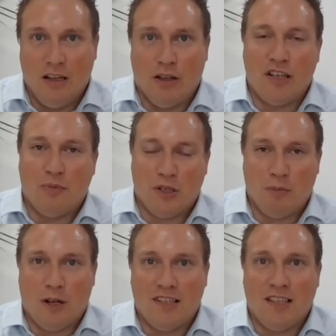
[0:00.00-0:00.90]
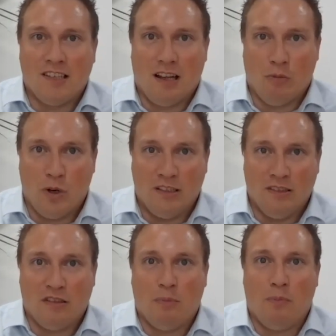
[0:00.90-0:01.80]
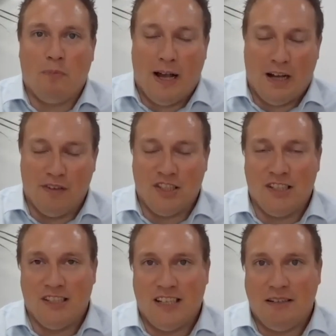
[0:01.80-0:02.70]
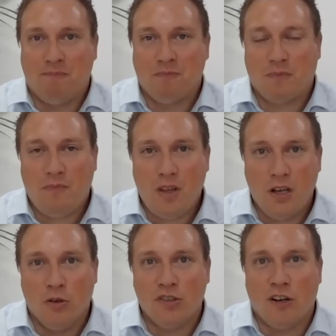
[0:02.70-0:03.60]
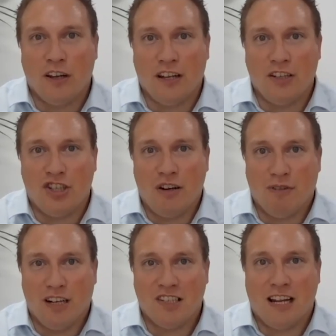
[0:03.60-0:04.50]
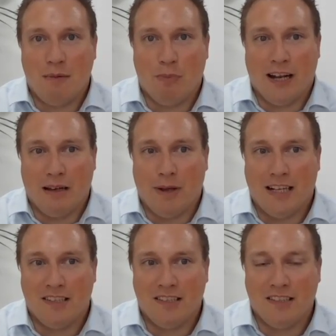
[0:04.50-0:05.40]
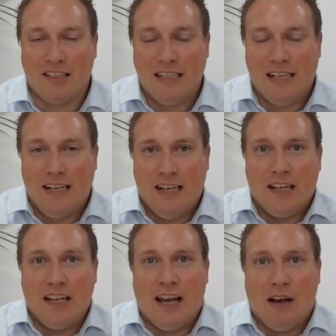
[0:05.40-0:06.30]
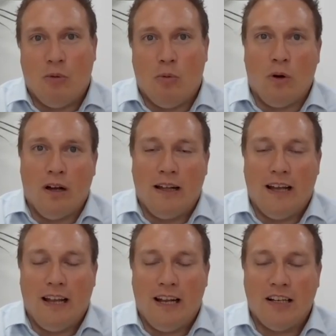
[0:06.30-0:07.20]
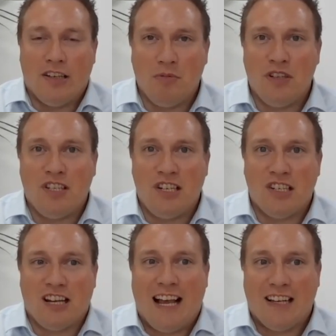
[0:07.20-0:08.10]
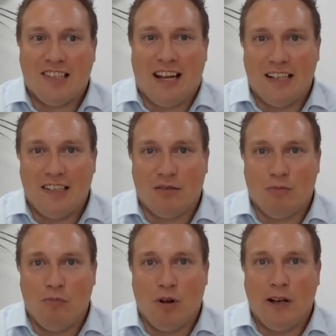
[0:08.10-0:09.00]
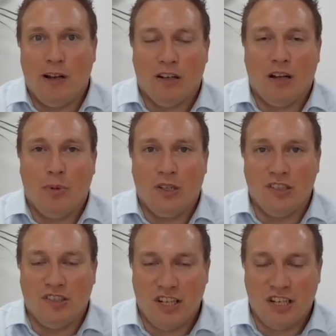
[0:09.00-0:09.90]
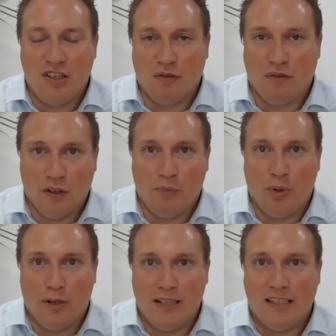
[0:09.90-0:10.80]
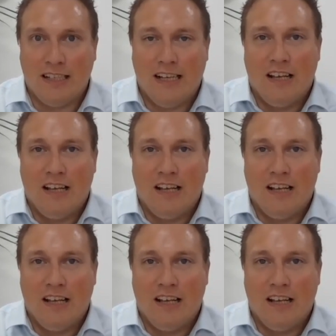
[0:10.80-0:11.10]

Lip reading: looking to put in place things like wills, power of attorney, and also looking at general estate planning matters. Now, in terms of digital assets, when we look at a person's digital footprint,